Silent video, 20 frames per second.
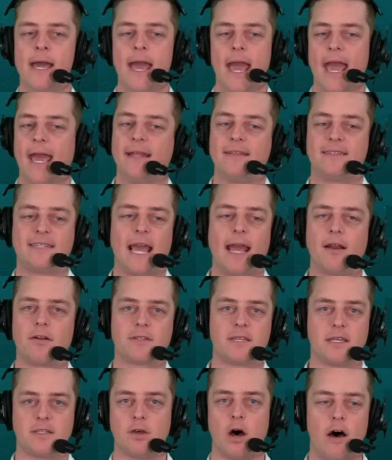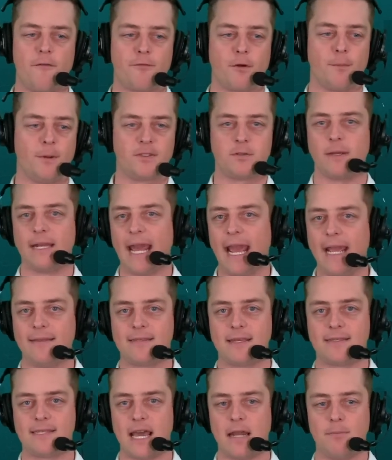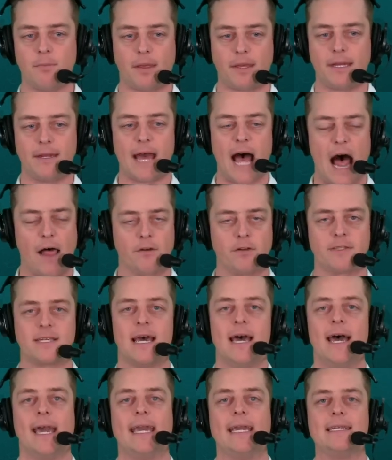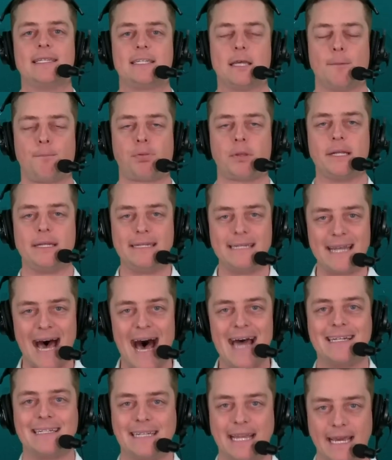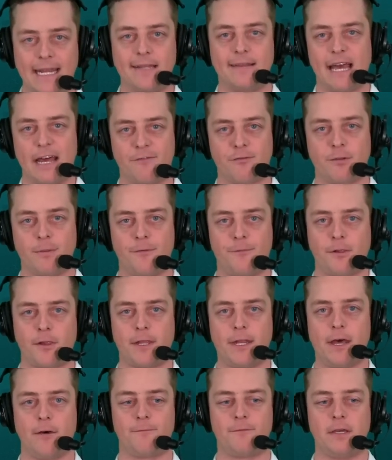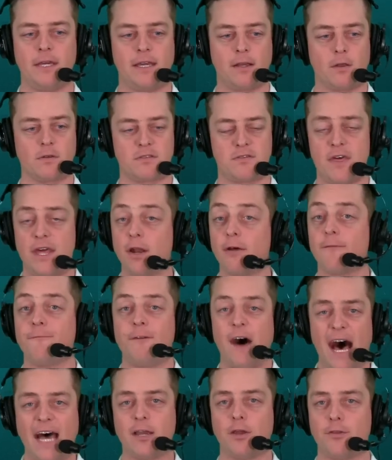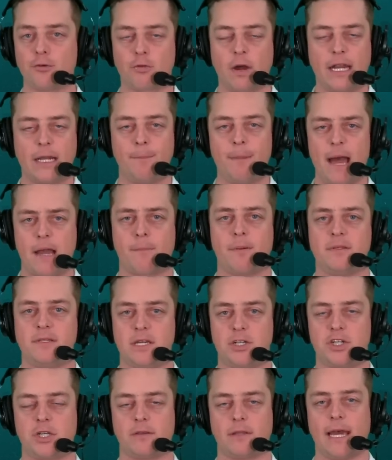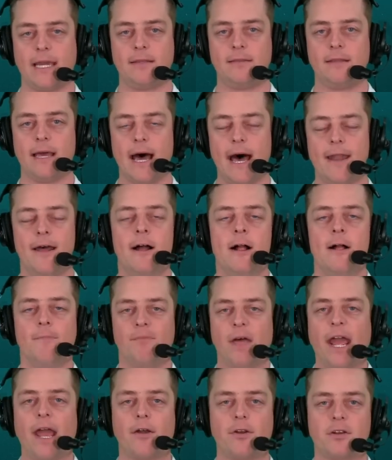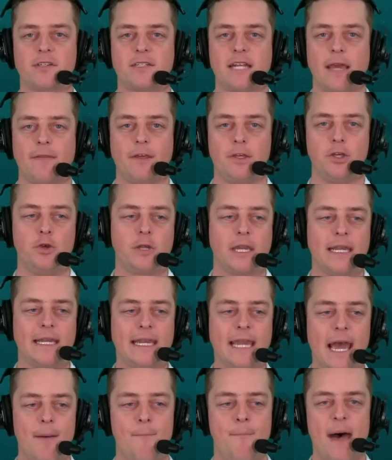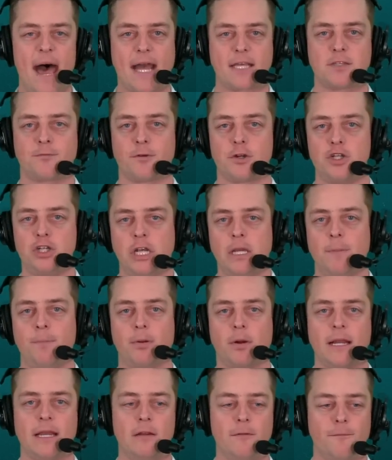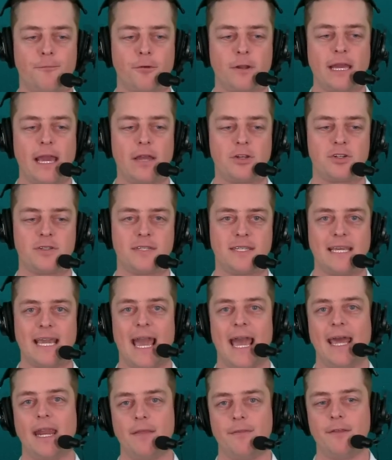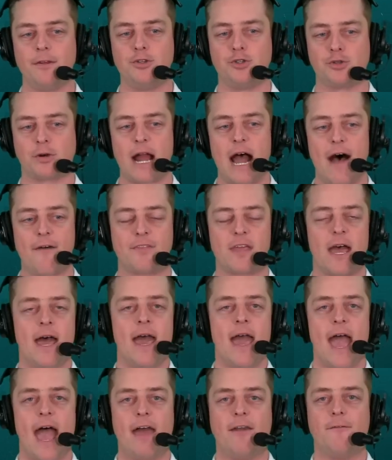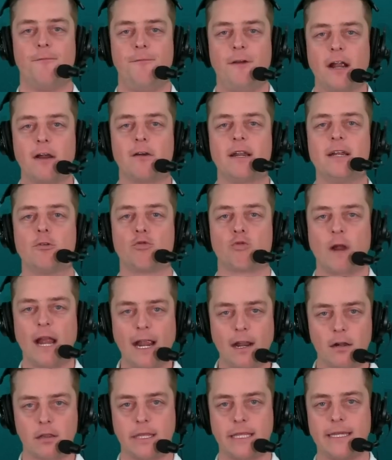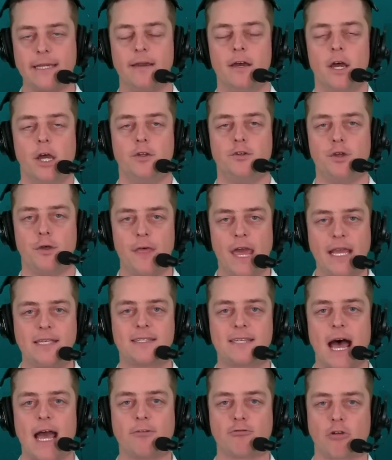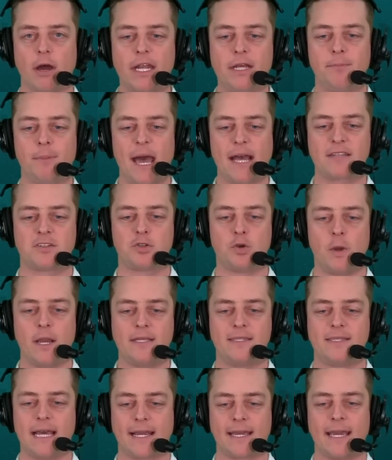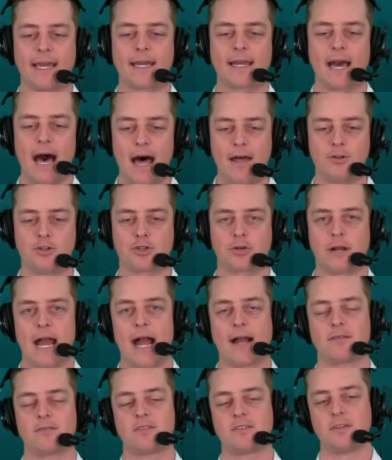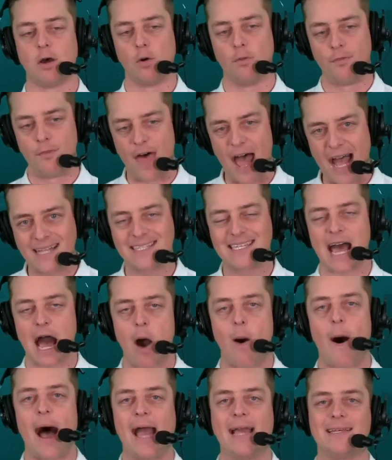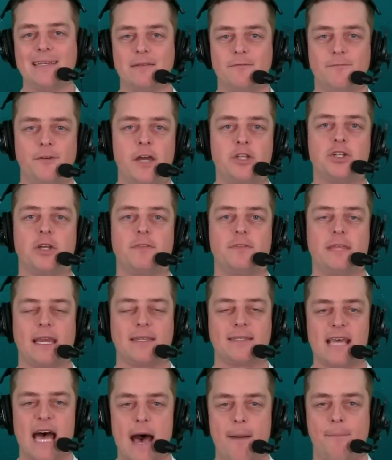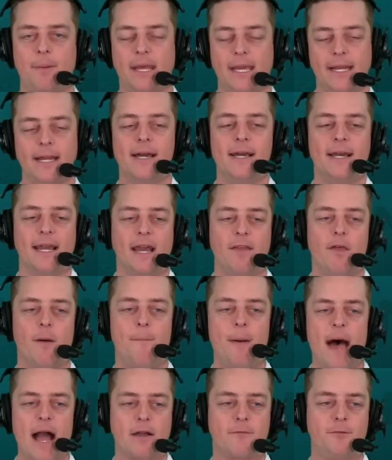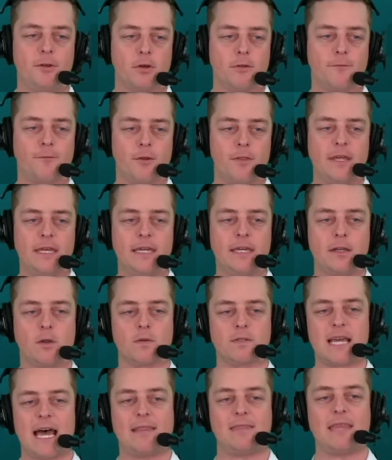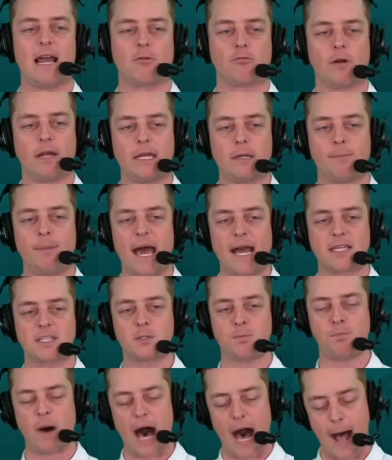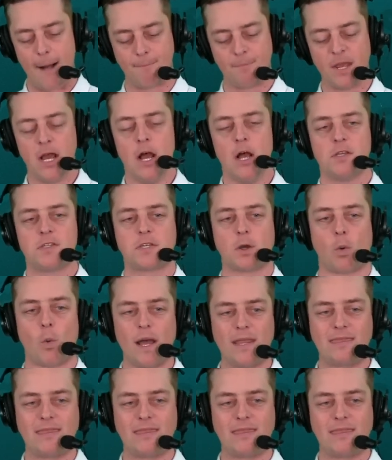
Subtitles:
and Sanders has offered between $8 to $10 million, he's simply not getting that from the Philadelphia Eagles. They don't value the running back position like that. They understand that you can get backs for cheaper in free agency and in the draft, and very rarely do they sign running backs to a second contract. So that's how I envision things happening in the backfield for the Eagles at that running back spot. So with